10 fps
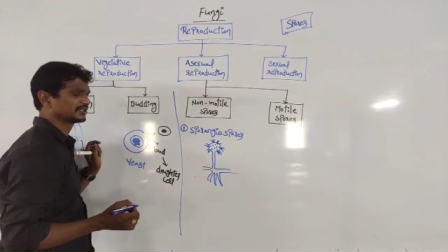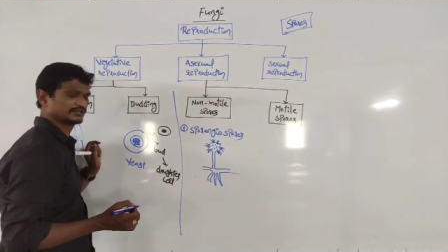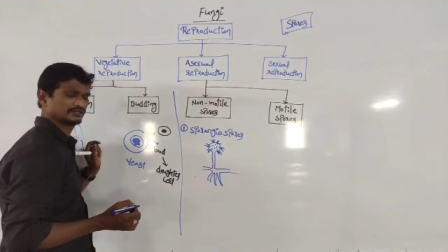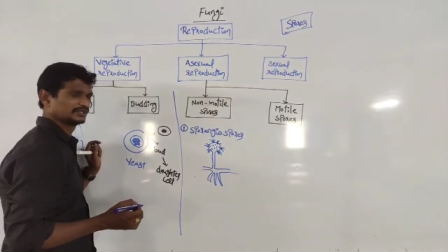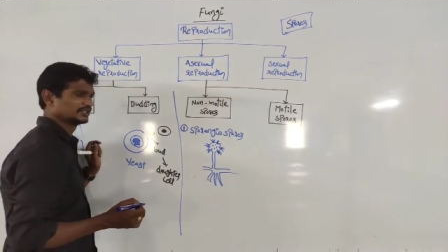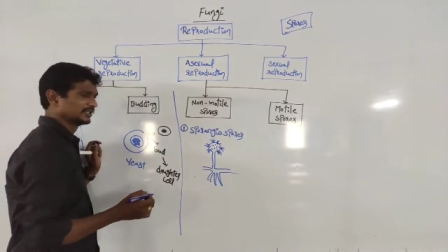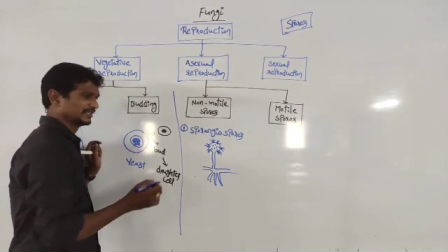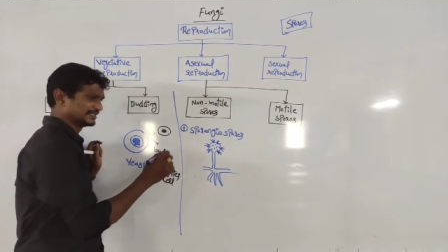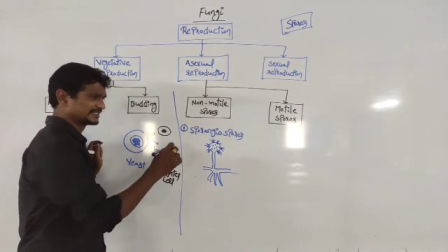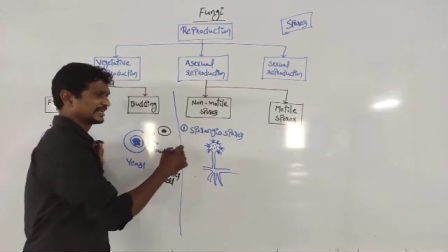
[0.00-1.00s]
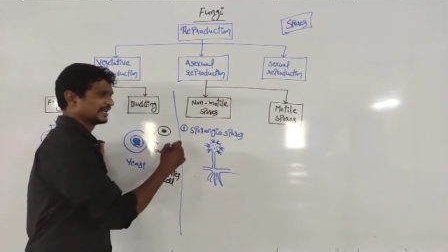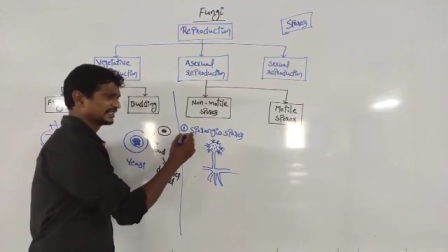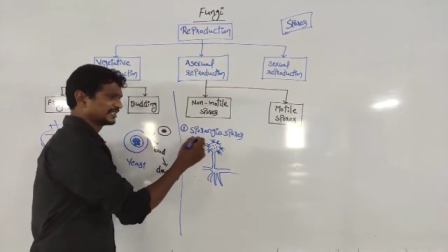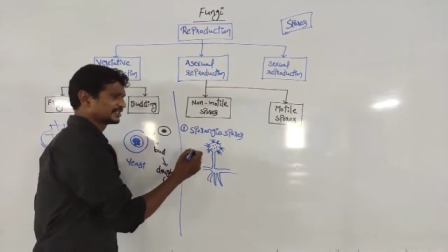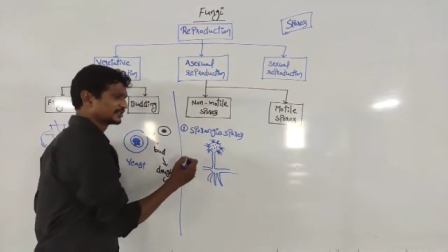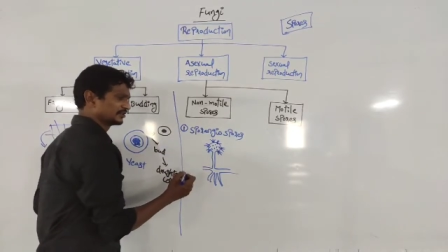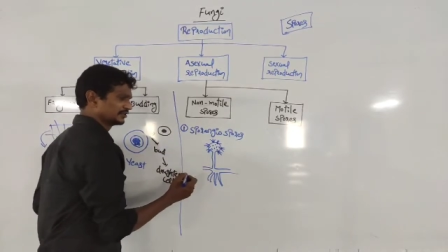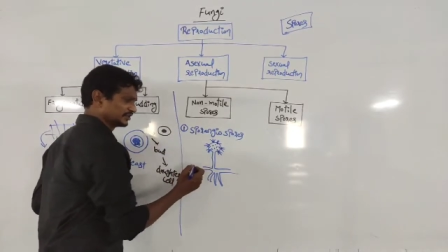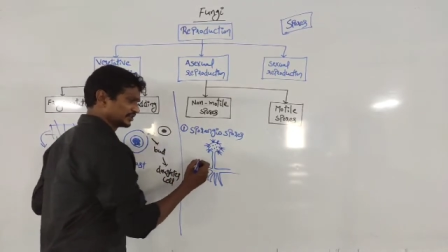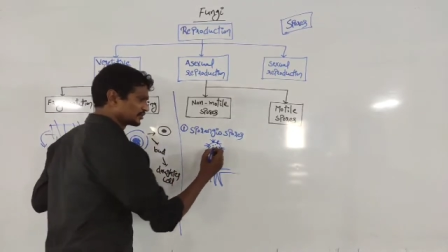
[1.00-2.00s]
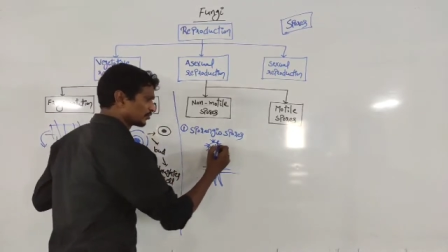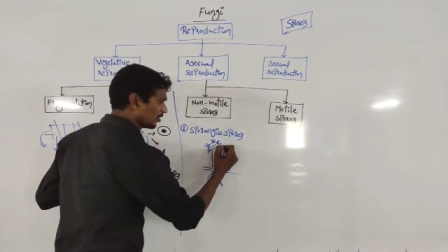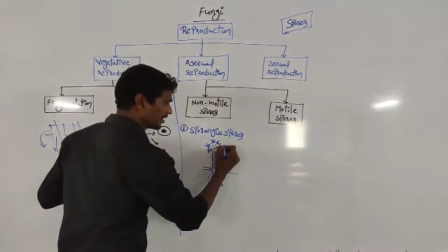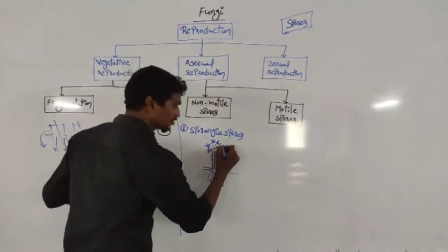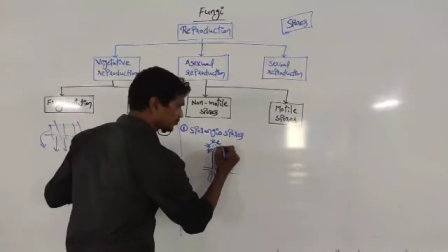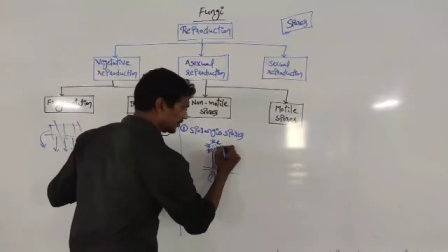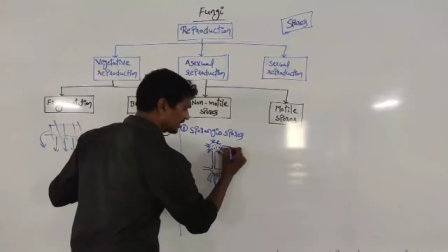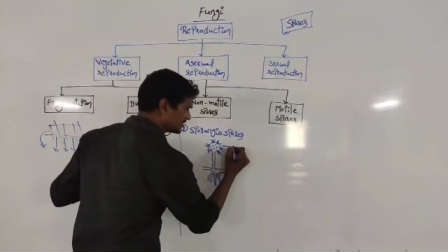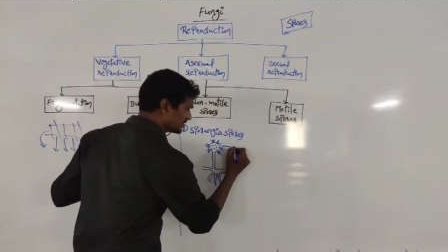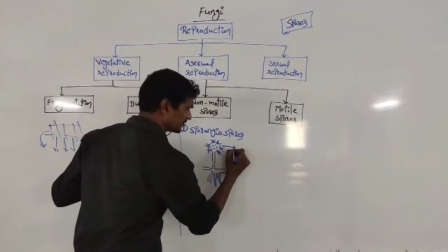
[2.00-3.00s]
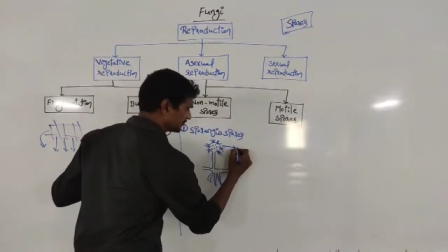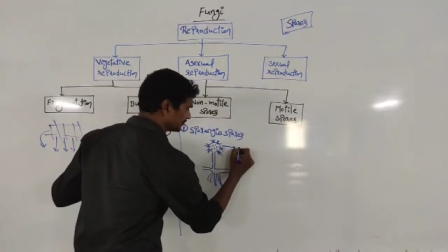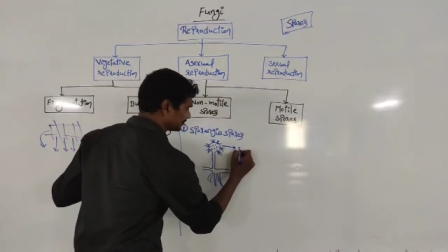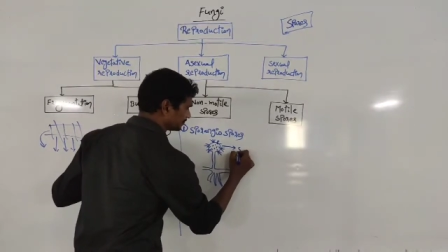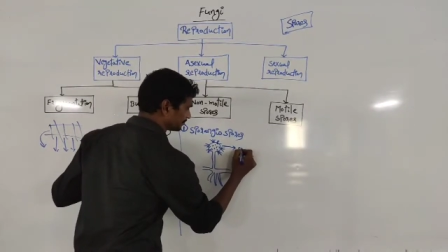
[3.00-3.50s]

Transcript: that inside that. This is called as sporangium.